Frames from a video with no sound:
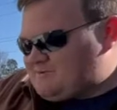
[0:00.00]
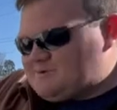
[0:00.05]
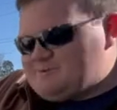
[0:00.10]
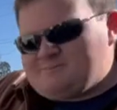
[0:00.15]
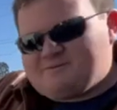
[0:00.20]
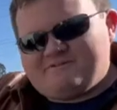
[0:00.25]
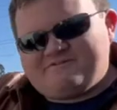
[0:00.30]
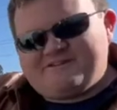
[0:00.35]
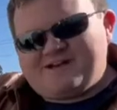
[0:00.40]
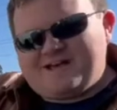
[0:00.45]
We
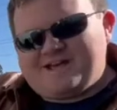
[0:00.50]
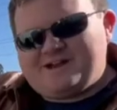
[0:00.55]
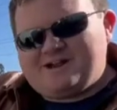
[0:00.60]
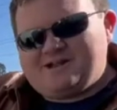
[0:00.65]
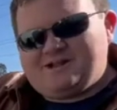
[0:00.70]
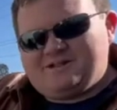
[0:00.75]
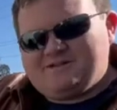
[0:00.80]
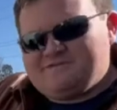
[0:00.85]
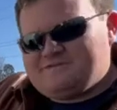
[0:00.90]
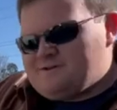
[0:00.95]
provide
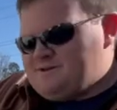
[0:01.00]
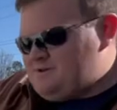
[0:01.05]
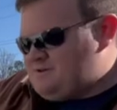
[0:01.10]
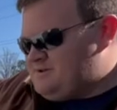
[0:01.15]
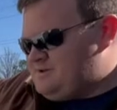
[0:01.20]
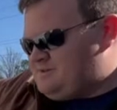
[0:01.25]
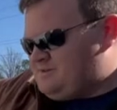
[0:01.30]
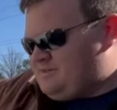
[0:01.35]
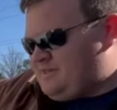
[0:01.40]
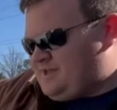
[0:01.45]
all of
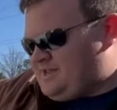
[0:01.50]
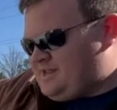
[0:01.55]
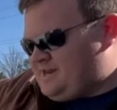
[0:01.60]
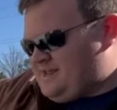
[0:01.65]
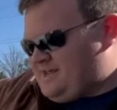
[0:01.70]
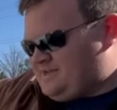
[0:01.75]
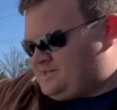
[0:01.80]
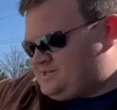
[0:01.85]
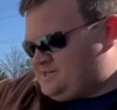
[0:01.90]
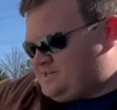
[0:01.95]
the
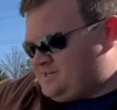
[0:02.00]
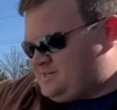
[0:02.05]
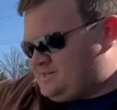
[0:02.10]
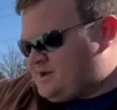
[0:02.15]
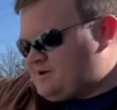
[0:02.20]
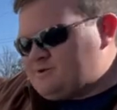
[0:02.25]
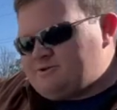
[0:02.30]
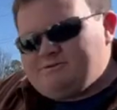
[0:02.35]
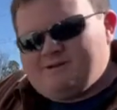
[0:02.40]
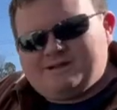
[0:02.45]
connections.
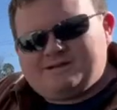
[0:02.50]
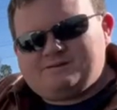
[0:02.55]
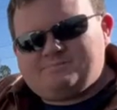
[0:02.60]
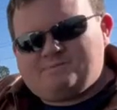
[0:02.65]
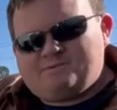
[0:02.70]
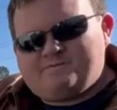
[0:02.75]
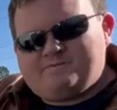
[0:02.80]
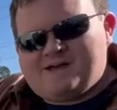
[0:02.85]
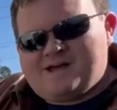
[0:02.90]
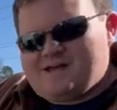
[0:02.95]
All you have to
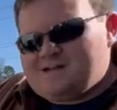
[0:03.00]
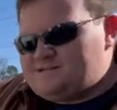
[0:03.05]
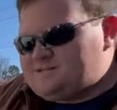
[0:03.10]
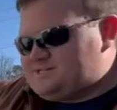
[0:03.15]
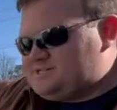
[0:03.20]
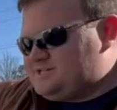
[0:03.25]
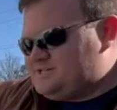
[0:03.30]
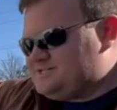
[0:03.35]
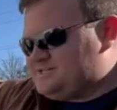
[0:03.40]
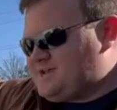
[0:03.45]
provide is
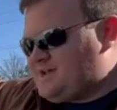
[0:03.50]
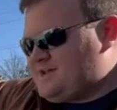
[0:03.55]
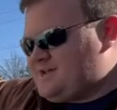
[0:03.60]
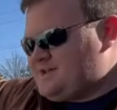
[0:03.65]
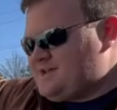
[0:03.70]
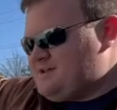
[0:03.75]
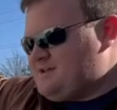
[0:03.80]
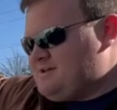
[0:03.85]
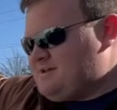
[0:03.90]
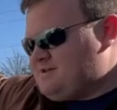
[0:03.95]
just a
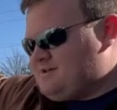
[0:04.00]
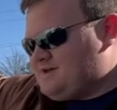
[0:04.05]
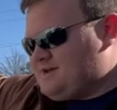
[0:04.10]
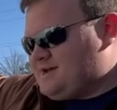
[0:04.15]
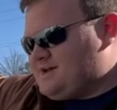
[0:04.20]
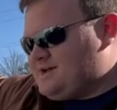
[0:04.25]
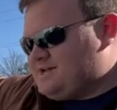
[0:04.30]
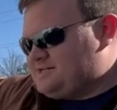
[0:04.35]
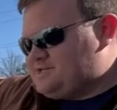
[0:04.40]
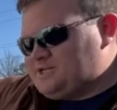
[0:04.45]

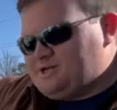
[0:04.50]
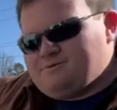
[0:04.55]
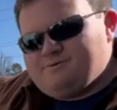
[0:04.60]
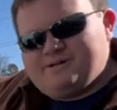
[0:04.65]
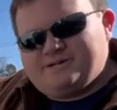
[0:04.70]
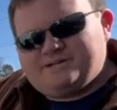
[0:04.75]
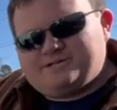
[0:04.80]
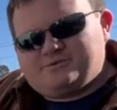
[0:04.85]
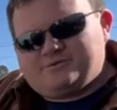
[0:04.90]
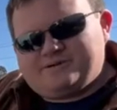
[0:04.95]

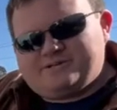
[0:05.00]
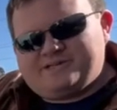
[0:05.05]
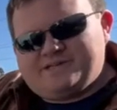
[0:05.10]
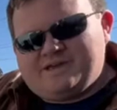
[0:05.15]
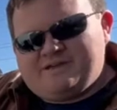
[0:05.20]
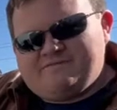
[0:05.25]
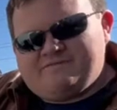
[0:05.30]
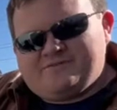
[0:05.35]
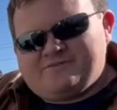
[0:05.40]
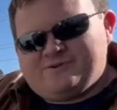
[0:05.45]
2-inch
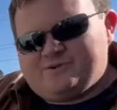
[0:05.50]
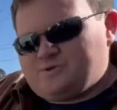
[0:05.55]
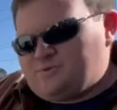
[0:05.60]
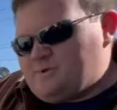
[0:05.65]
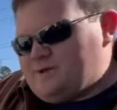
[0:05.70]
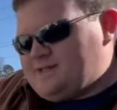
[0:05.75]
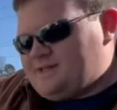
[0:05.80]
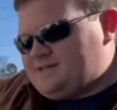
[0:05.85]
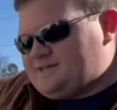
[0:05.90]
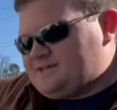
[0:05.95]
receiver as
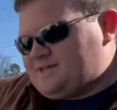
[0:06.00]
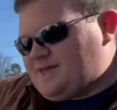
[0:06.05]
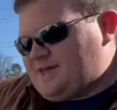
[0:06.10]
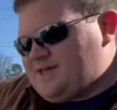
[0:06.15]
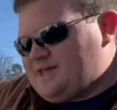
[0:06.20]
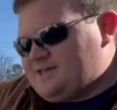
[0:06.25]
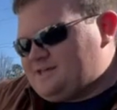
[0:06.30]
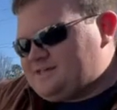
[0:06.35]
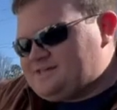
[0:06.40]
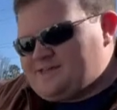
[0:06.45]
well as
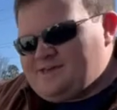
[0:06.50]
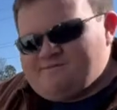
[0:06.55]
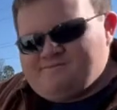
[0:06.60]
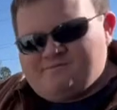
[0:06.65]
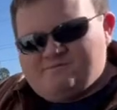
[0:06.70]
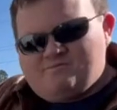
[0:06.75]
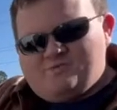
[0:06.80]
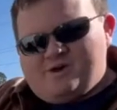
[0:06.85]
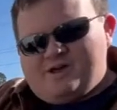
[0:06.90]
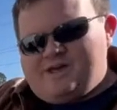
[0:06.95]
a
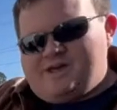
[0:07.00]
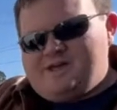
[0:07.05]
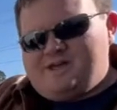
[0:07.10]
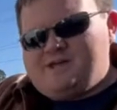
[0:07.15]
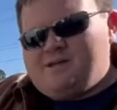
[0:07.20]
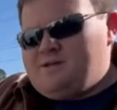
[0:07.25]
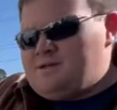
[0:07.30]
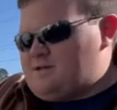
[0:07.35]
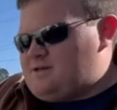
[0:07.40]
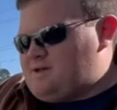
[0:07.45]
7-way
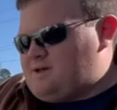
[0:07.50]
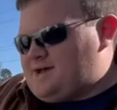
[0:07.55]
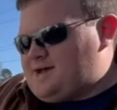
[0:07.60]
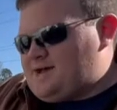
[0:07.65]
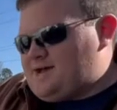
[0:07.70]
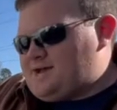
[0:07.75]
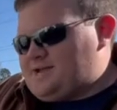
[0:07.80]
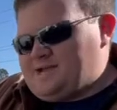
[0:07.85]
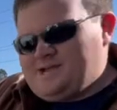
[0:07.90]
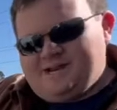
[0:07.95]

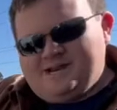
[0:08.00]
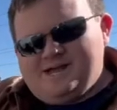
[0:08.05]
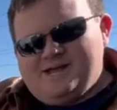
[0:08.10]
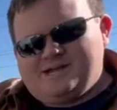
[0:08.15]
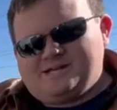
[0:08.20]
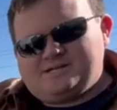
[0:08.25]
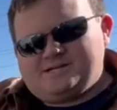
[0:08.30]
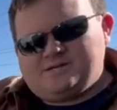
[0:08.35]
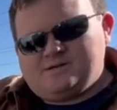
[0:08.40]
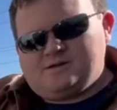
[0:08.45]

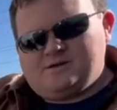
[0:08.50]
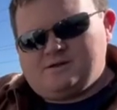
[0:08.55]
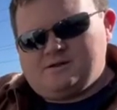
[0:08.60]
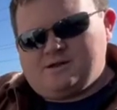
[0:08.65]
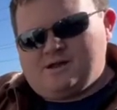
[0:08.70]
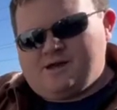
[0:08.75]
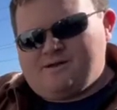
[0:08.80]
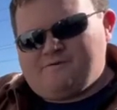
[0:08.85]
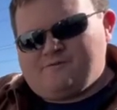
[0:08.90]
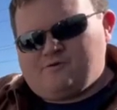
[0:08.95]
connector
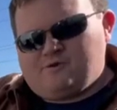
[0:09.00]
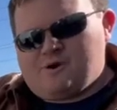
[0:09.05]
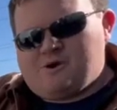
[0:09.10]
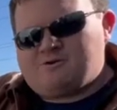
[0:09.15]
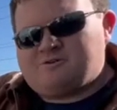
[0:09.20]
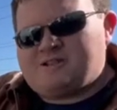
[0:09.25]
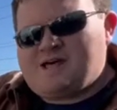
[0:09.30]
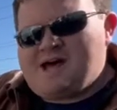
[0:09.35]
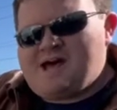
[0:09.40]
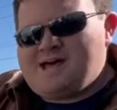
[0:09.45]
for our
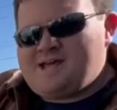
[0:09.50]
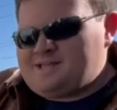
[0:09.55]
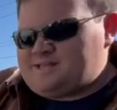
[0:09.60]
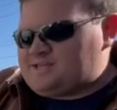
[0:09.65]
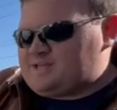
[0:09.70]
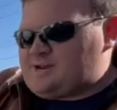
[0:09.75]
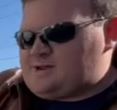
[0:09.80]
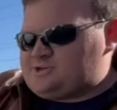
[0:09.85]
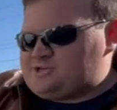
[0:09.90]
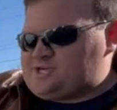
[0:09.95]
lights,
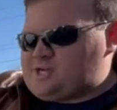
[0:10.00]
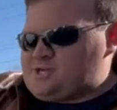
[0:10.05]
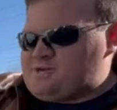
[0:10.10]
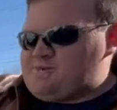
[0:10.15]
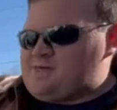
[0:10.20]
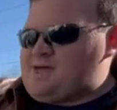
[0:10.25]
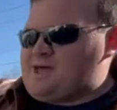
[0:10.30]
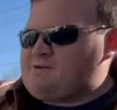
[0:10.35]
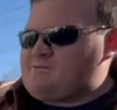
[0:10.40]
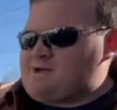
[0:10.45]
and I'll show you
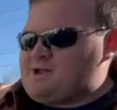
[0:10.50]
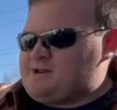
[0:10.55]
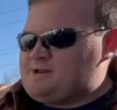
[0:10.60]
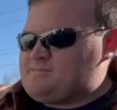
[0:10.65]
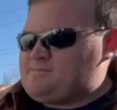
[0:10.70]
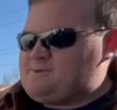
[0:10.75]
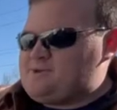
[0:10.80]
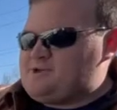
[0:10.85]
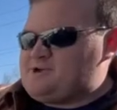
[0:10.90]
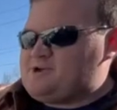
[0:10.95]
that right up
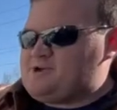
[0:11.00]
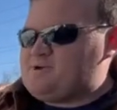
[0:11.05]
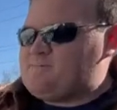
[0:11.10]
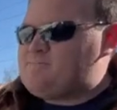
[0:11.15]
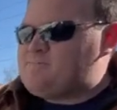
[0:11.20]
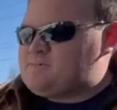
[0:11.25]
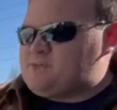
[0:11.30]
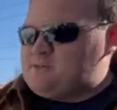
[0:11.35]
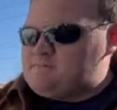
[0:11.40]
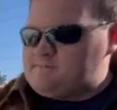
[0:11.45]
here
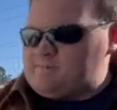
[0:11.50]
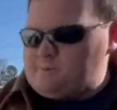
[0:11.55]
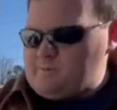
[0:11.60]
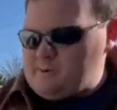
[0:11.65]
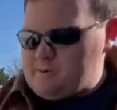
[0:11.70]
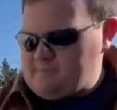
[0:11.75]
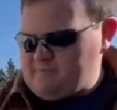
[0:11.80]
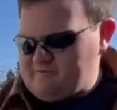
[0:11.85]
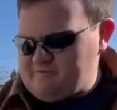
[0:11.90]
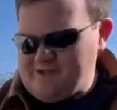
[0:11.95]
where
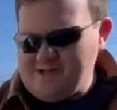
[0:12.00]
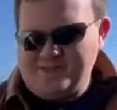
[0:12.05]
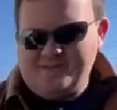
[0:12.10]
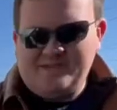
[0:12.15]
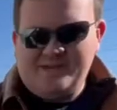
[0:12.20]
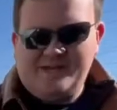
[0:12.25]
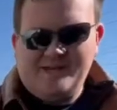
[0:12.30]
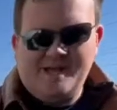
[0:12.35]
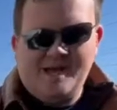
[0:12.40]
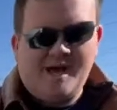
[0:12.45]
we provide
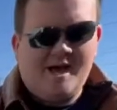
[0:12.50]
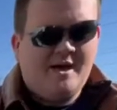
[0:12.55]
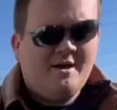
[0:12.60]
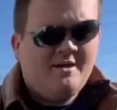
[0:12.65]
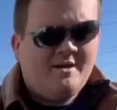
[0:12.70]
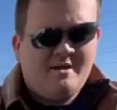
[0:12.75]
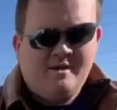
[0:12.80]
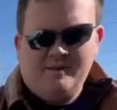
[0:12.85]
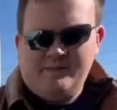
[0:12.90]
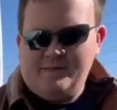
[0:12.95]
the
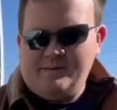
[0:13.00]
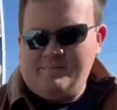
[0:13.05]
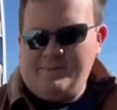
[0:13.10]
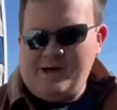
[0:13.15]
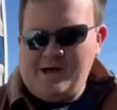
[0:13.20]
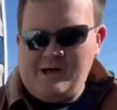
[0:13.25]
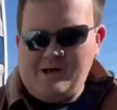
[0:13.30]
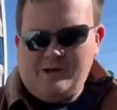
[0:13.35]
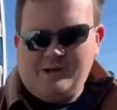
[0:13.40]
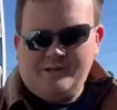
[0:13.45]

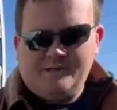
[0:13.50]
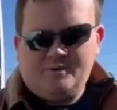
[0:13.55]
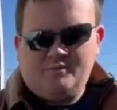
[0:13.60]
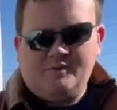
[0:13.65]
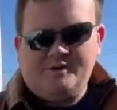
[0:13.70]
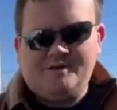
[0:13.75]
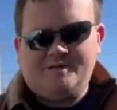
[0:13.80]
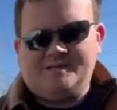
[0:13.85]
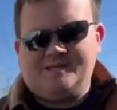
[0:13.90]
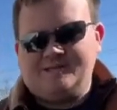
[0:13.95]
ball as
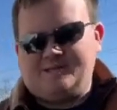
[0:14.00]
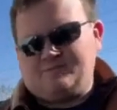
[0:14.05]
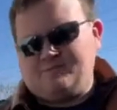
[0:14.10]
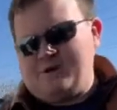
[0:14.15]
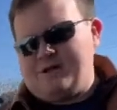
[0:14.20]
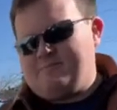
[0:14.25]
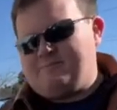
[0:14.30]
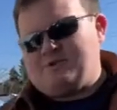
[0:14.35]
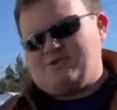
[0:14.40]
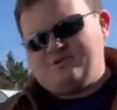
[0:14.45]
well as the
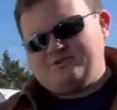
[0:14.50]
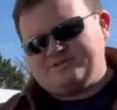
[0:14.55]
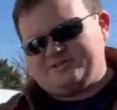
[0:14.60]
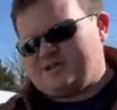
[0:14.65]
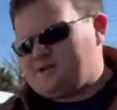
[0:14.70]
sway bars and